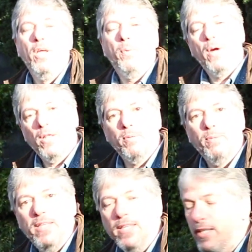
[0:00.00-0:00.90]
while I'm
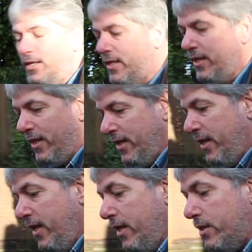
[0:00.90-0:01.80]
here
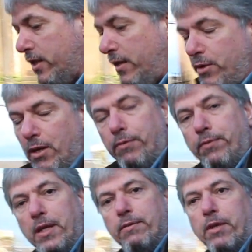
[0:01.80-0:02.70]
to give you a
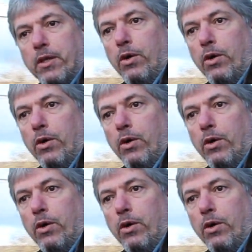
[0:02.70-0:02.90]
flavour